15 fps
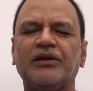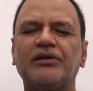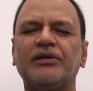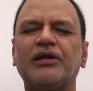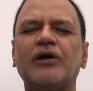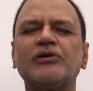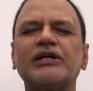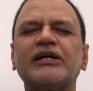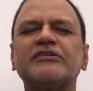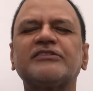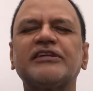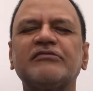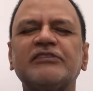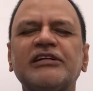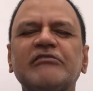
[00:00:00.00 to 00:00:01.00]
Now there are
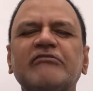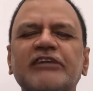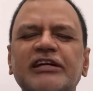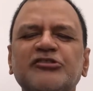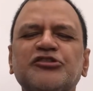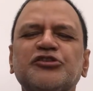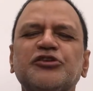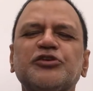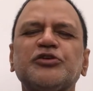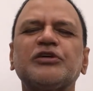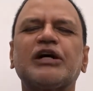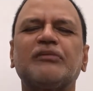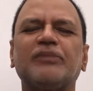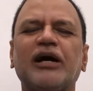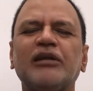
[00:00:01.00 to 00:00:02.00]
several ways to do
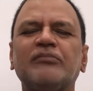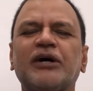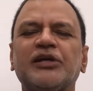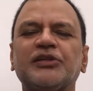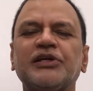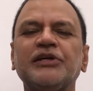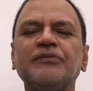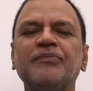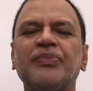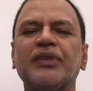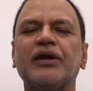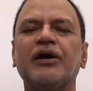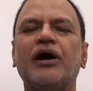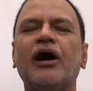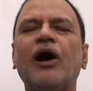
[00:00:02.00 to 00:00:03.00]
Kapalbhati.
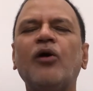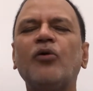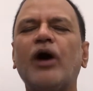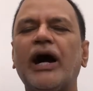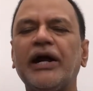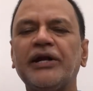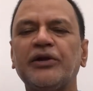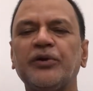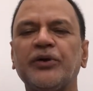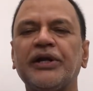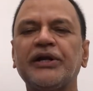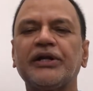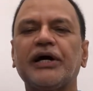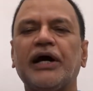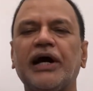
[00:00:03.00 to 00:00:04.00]
How I do
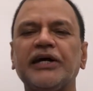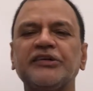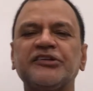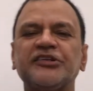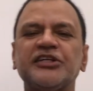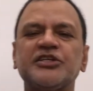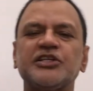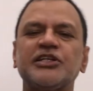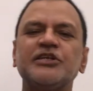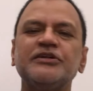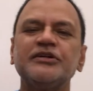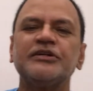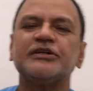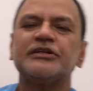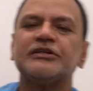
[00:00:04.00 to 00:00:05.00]
it, I sit in
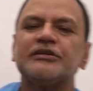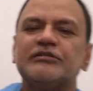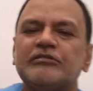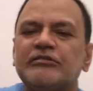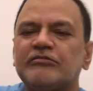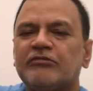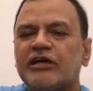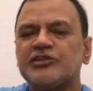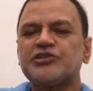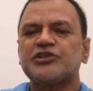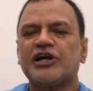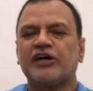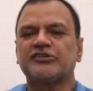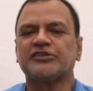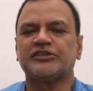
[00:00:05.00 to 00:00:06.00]

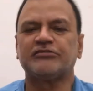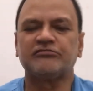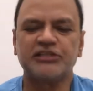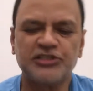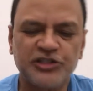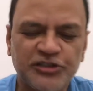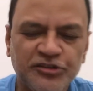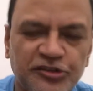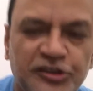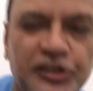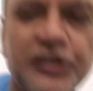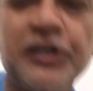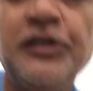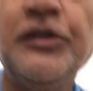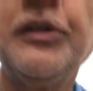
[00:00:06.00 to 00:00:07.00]
Vajrasan, which is
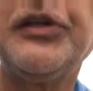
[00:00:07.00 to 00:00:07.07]
the